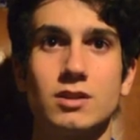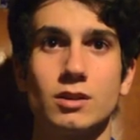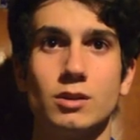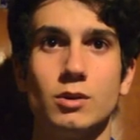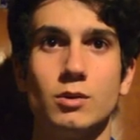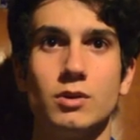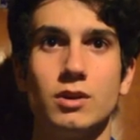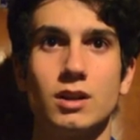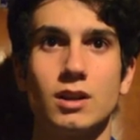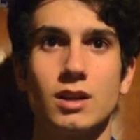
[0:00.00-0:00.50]

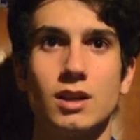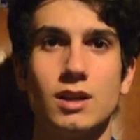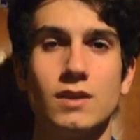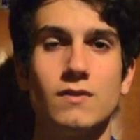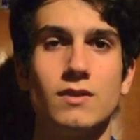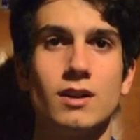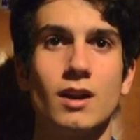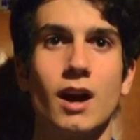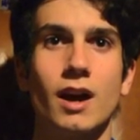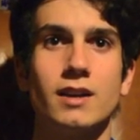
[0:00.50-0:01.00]
including
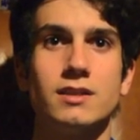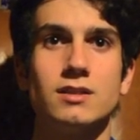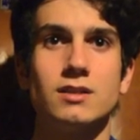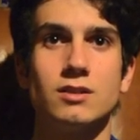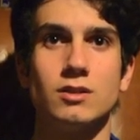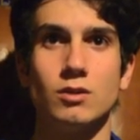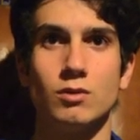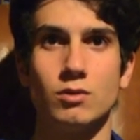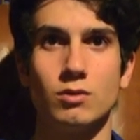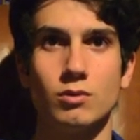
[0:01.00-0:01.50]
even
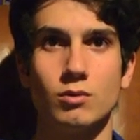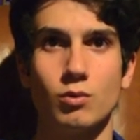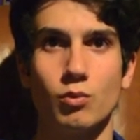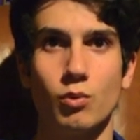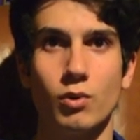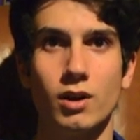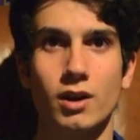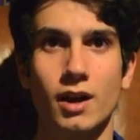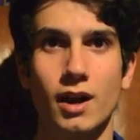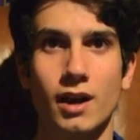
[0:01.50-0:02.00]
Isaac Newton,
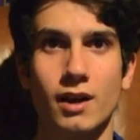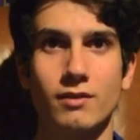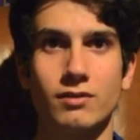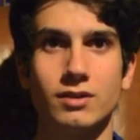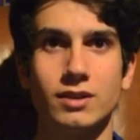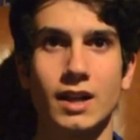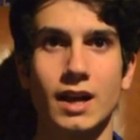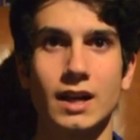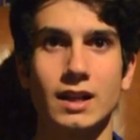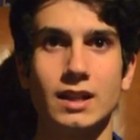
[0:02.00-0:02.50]
would have
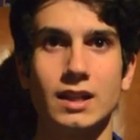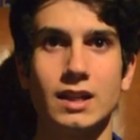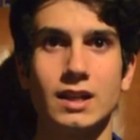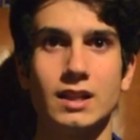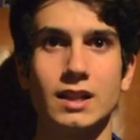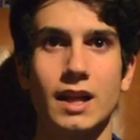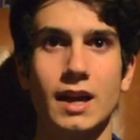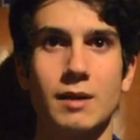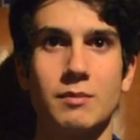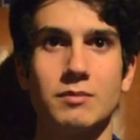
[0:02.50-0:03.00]
likely
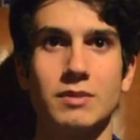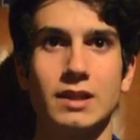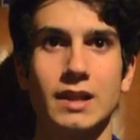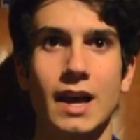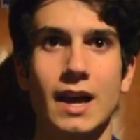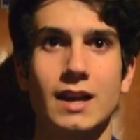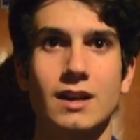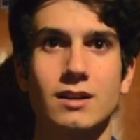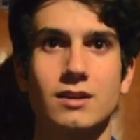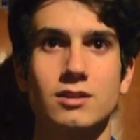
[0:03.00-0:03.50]
claimed
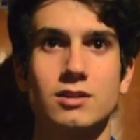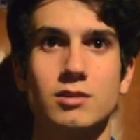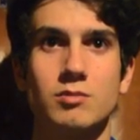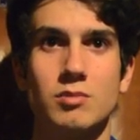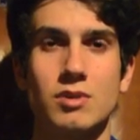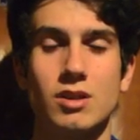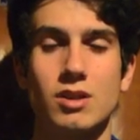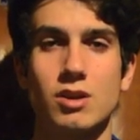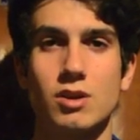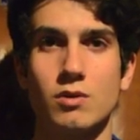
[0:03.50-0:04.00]
Latin to
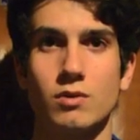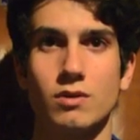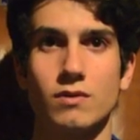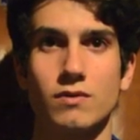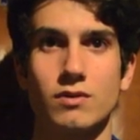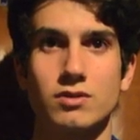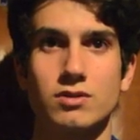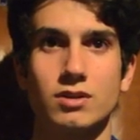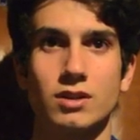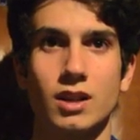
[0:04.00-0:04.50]
be the
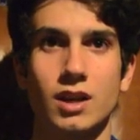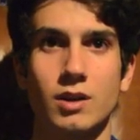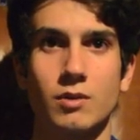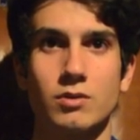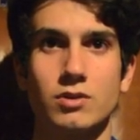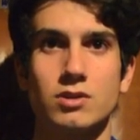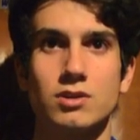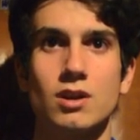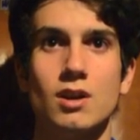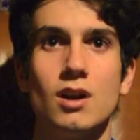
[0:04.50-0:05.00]
universal
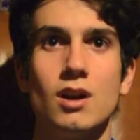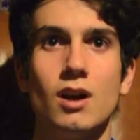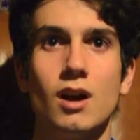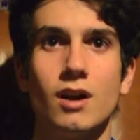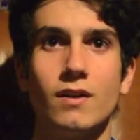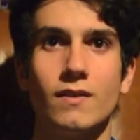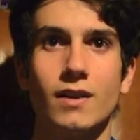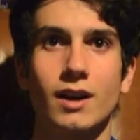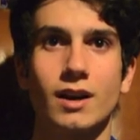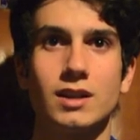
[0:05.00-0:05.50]
language
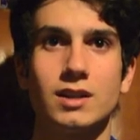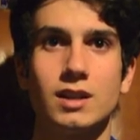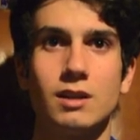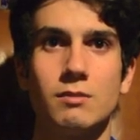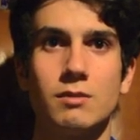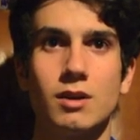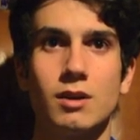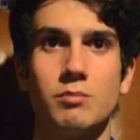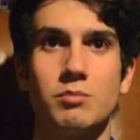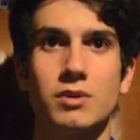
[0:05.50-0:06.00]
of
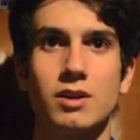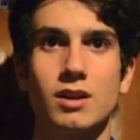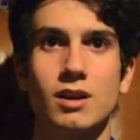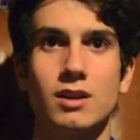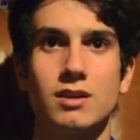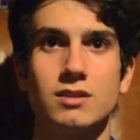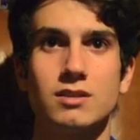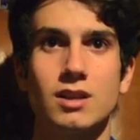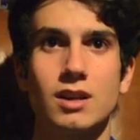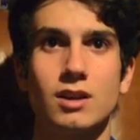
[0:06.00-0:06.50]
academia
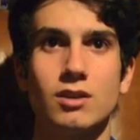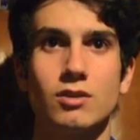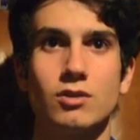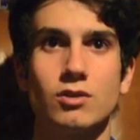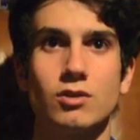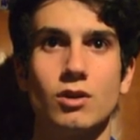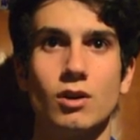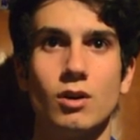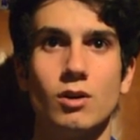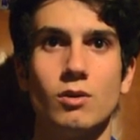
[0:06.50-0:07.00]
because they
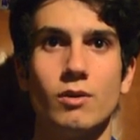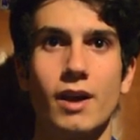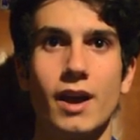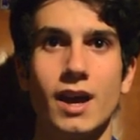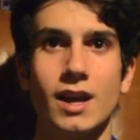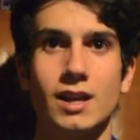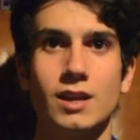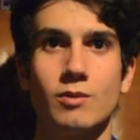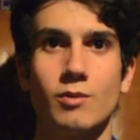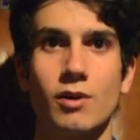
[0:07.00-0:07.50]
could go
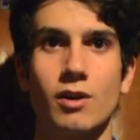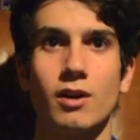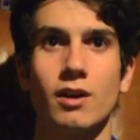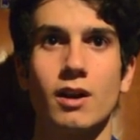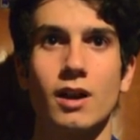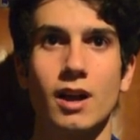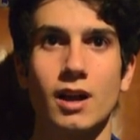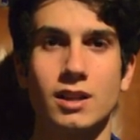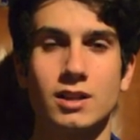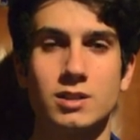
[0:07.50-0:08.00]
anywhere
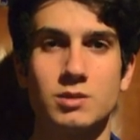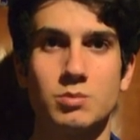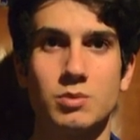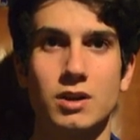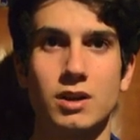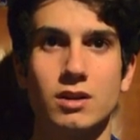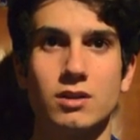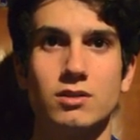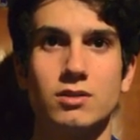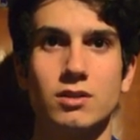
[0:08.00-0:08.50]
and
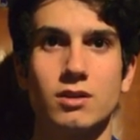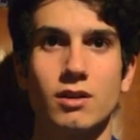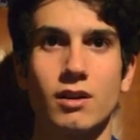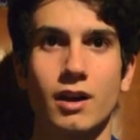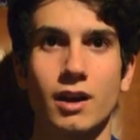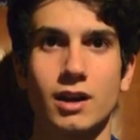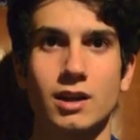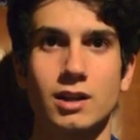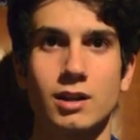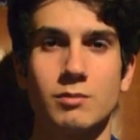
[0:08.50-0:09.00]
speak it to their
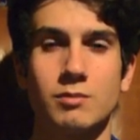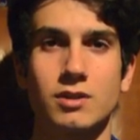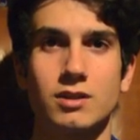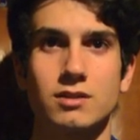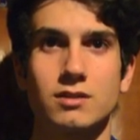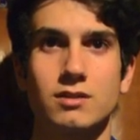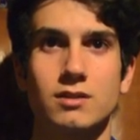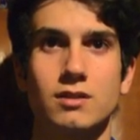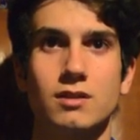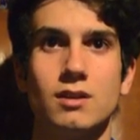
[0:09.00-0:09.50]

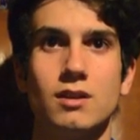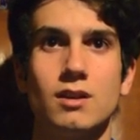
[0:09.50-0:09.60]
academics.